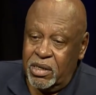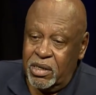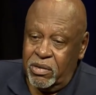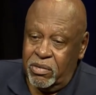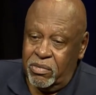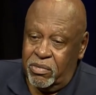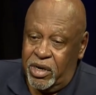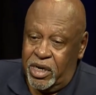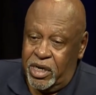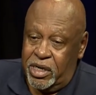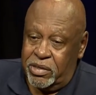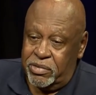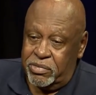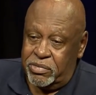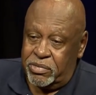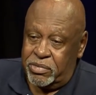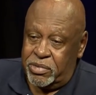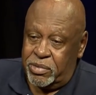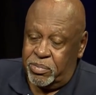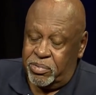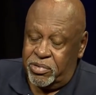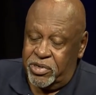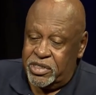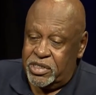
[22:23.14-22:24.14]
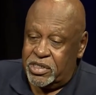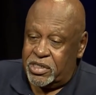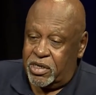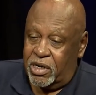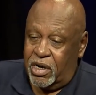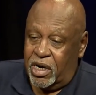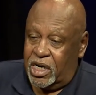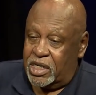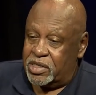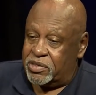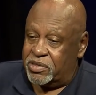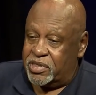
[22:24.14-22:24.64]
when the prison
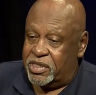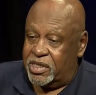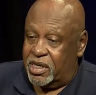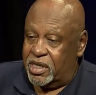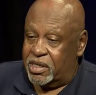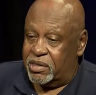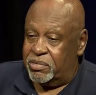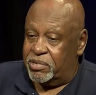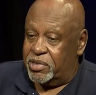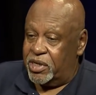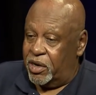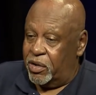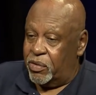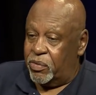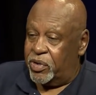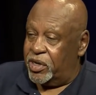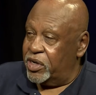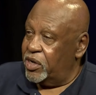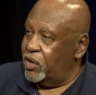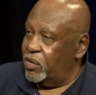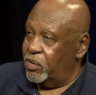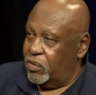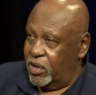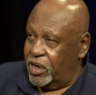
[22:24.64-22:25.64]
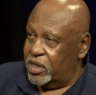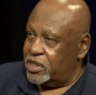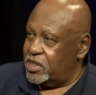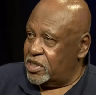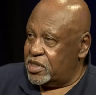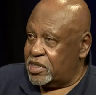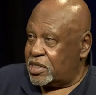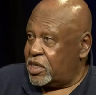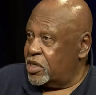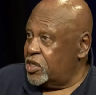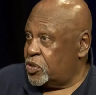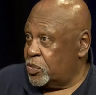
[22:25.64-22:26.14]
guards were telling them, no, we don't want
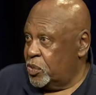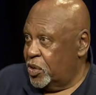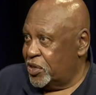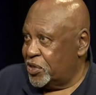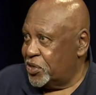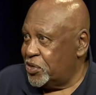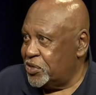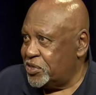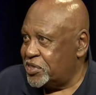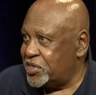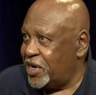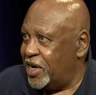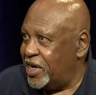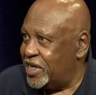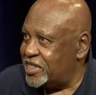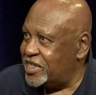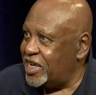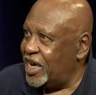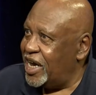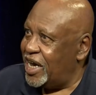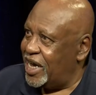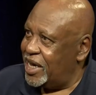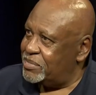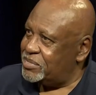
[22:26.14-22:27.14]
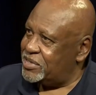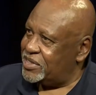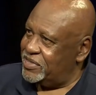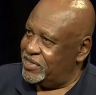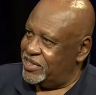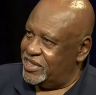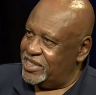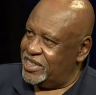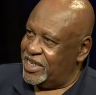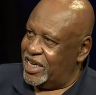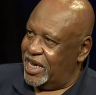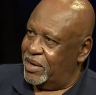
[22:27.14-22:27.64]
this because we'll lose our jobs if
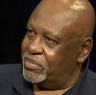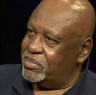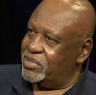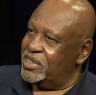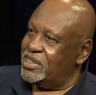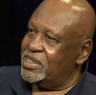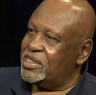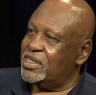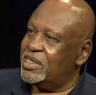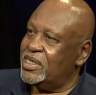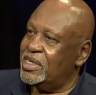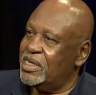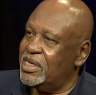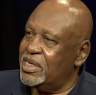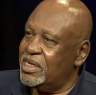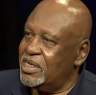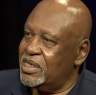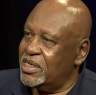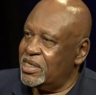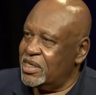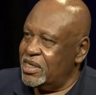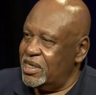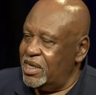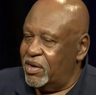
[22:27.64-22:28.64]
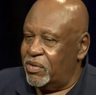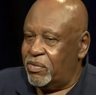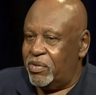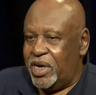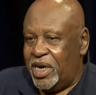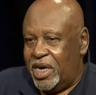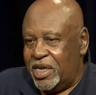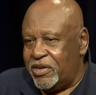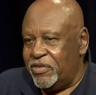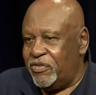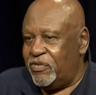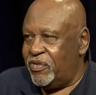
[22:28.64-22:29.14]
this happens, you know, we
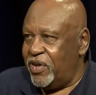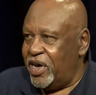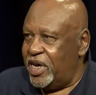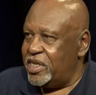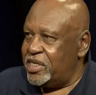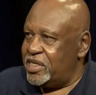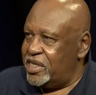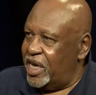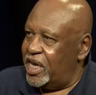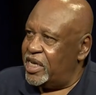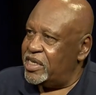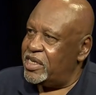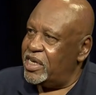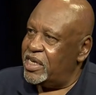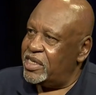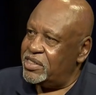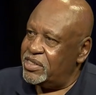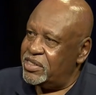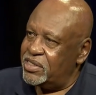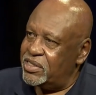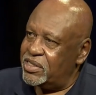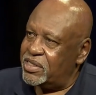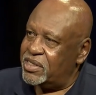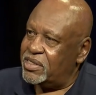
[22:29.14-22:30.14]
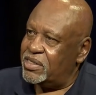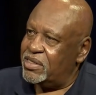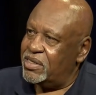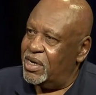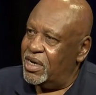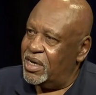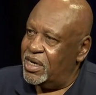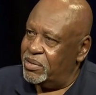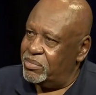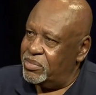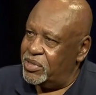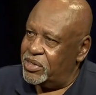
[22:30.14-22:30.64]
had to fight that, and that took
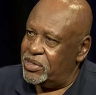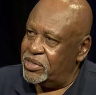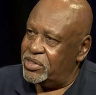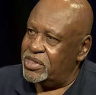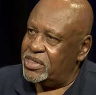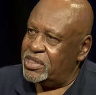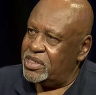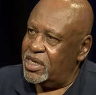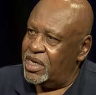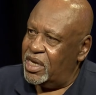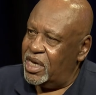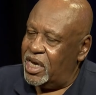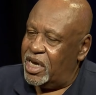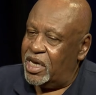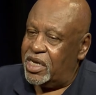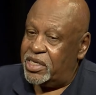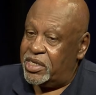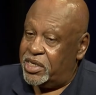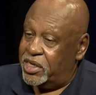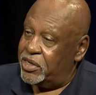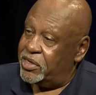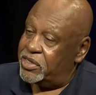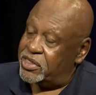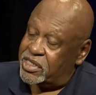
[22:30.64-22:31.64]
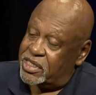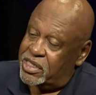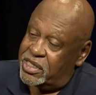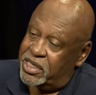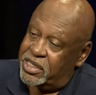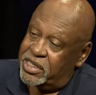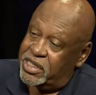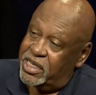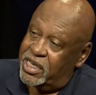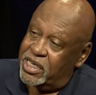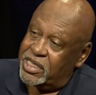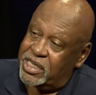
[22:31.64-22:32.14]
almost eight years. And the
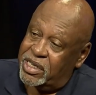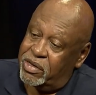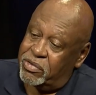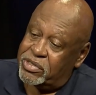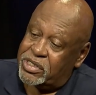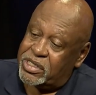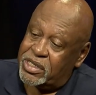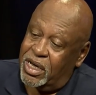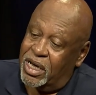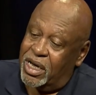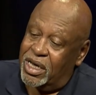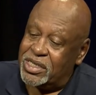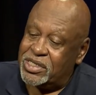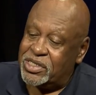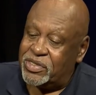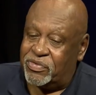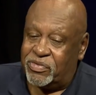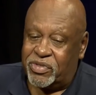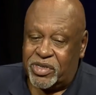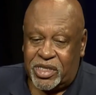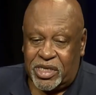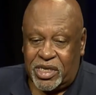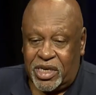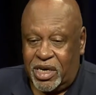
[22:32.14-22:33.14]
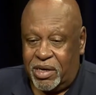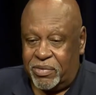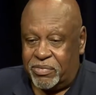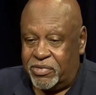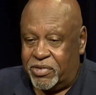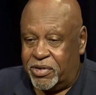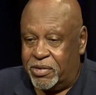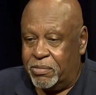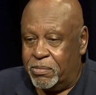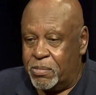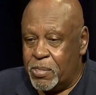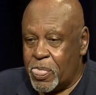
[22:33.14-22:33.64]
thing that was also really helpful